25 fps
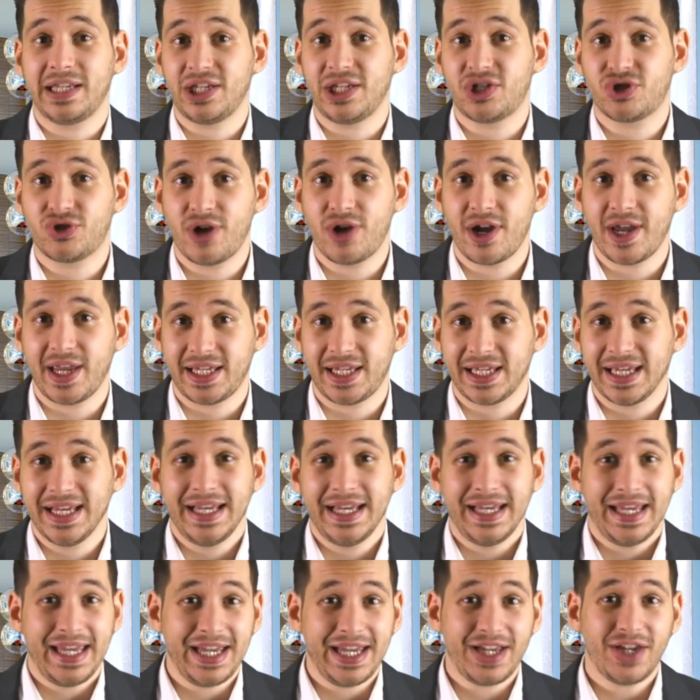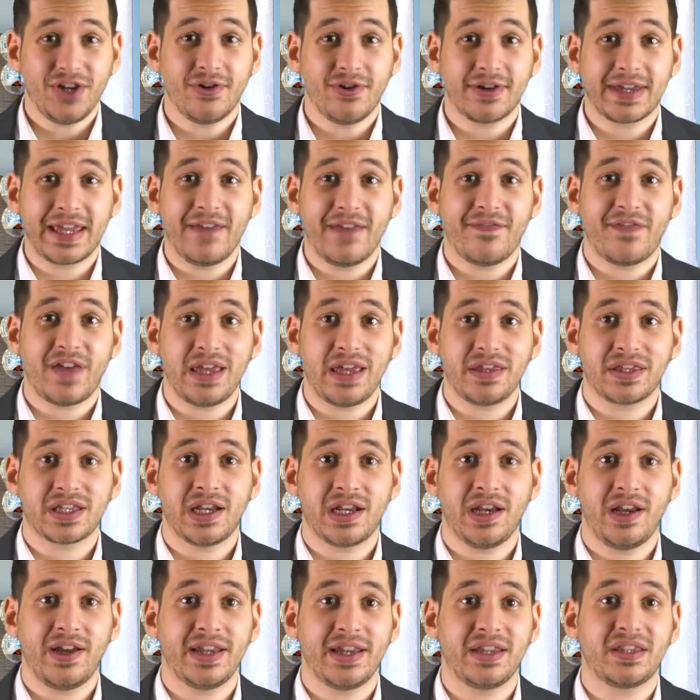tried, he cannot give his
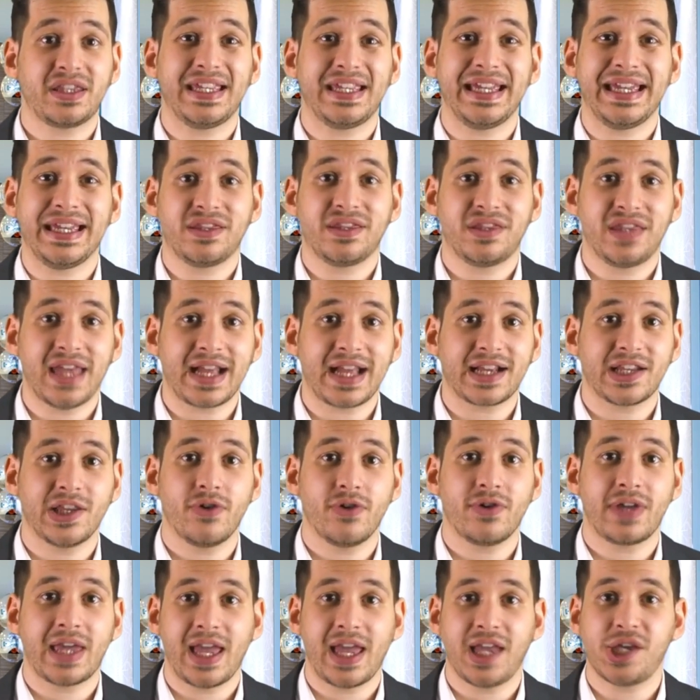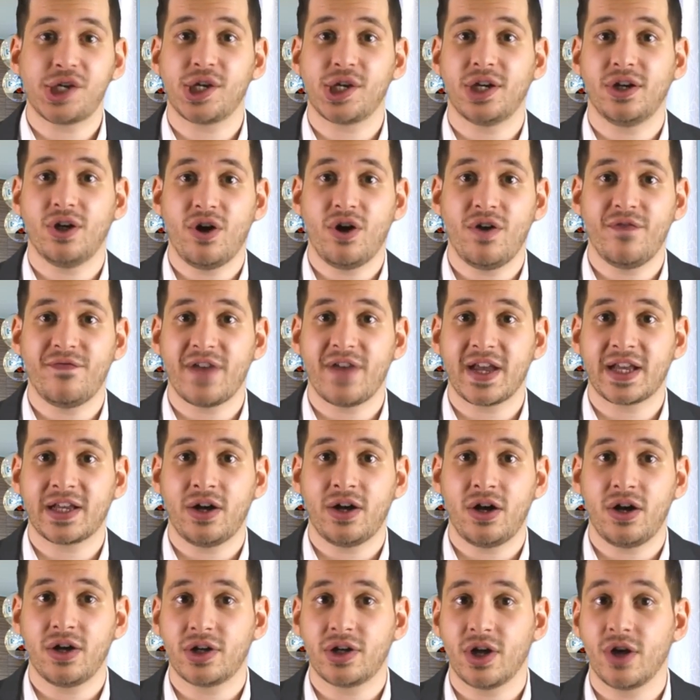clients the exact location of their
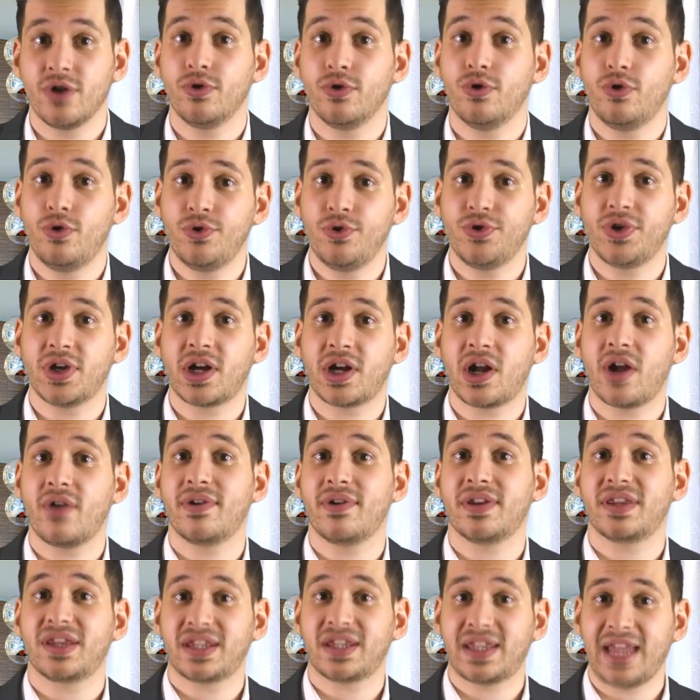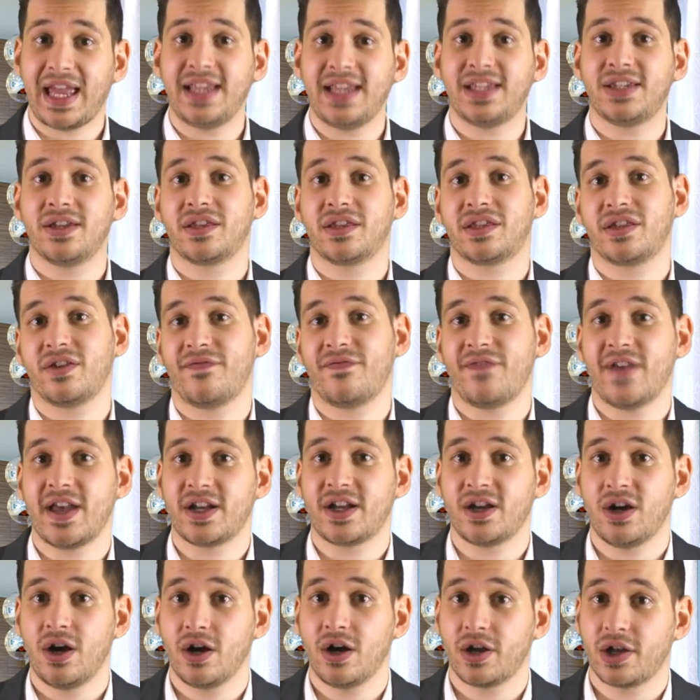cargo or the current status of their
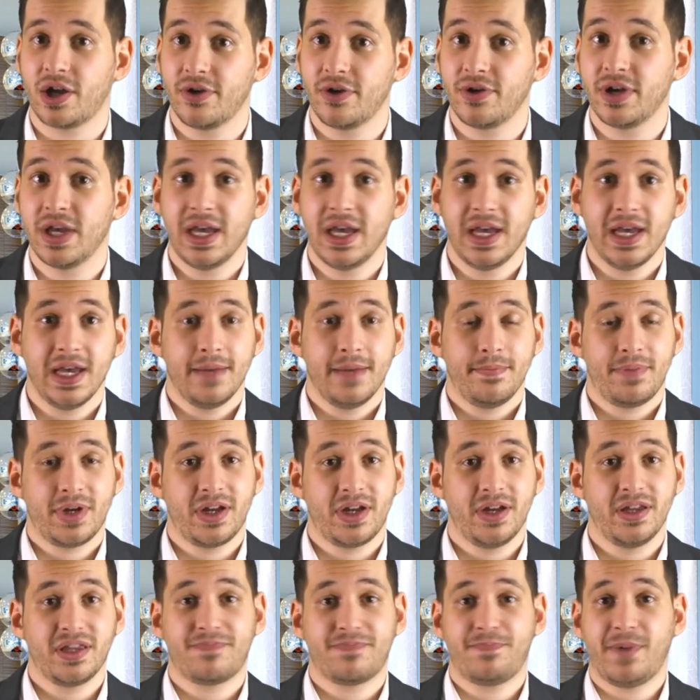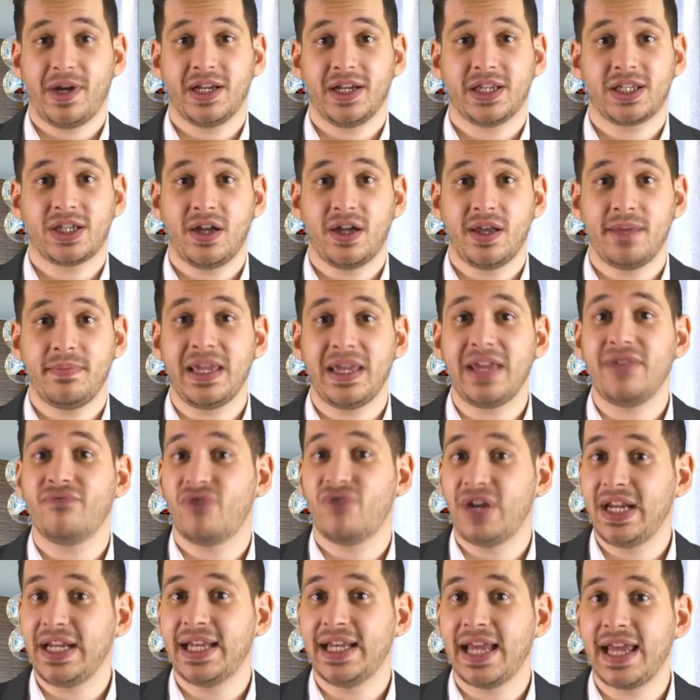cargo, because by the time he
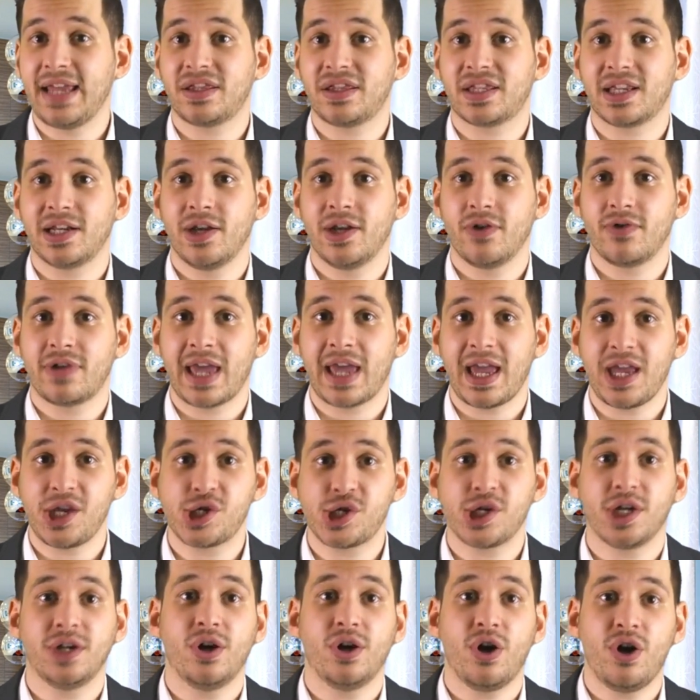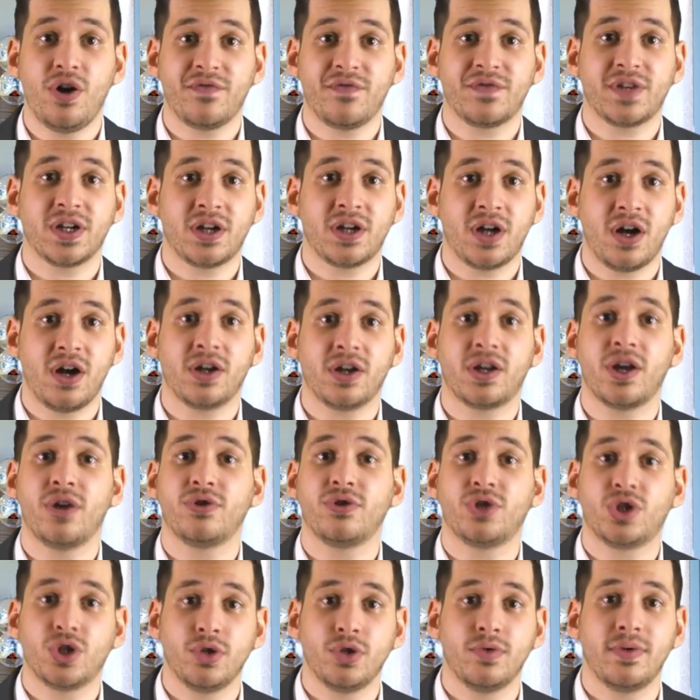relays the location of the cargo
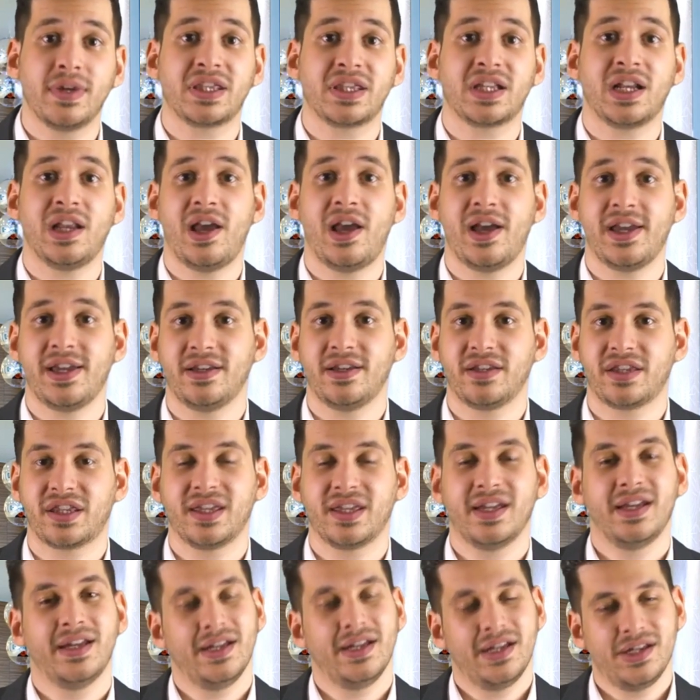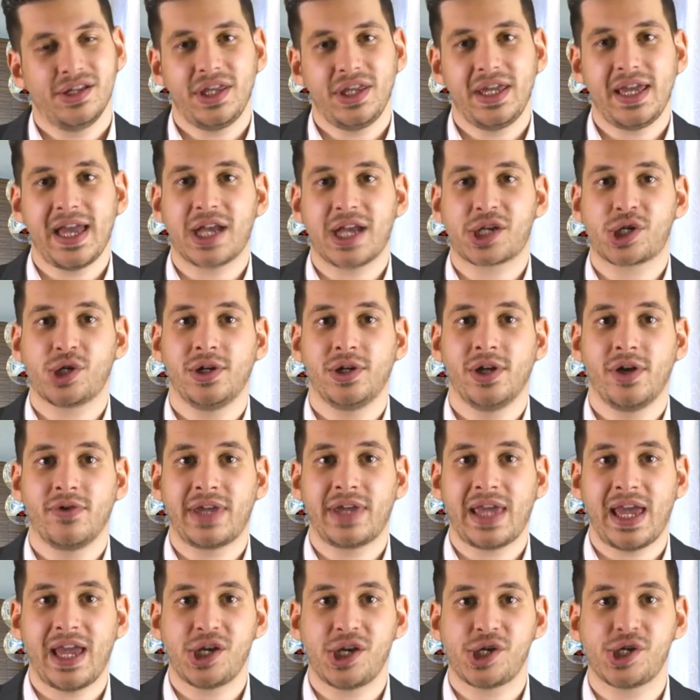to his clients, the actual
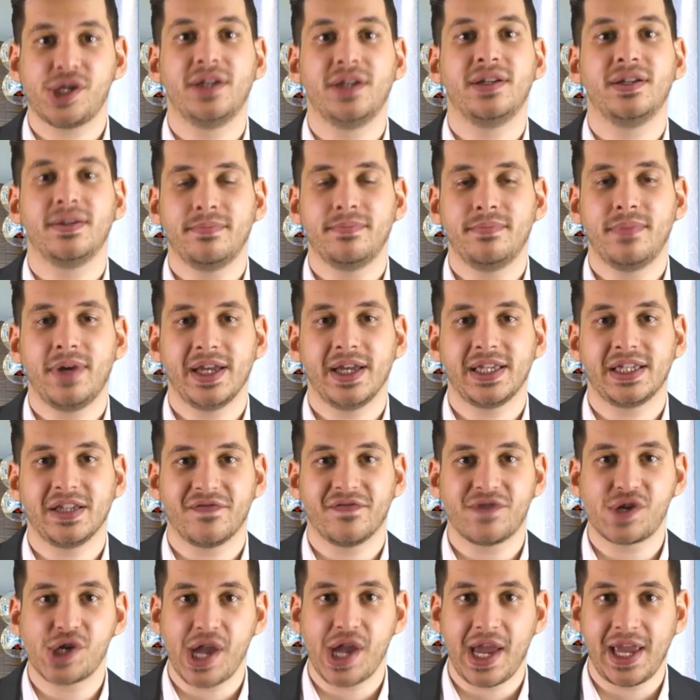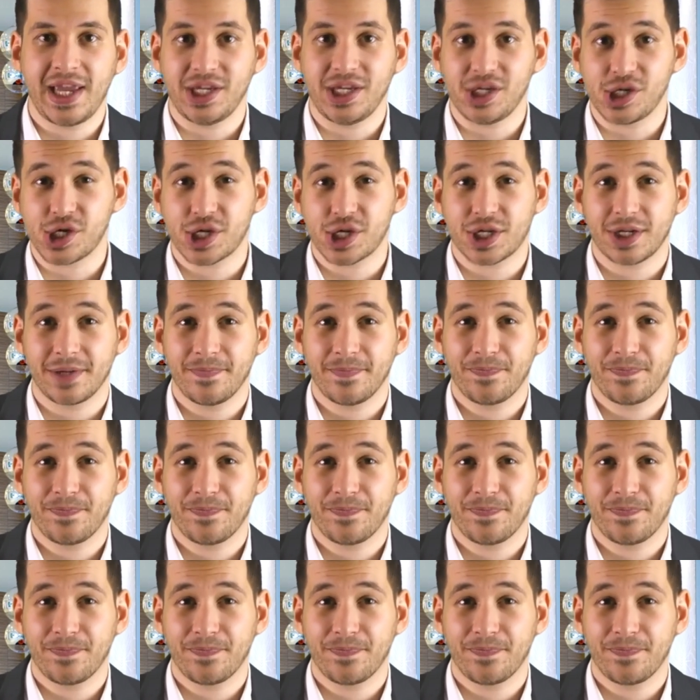location might have changed.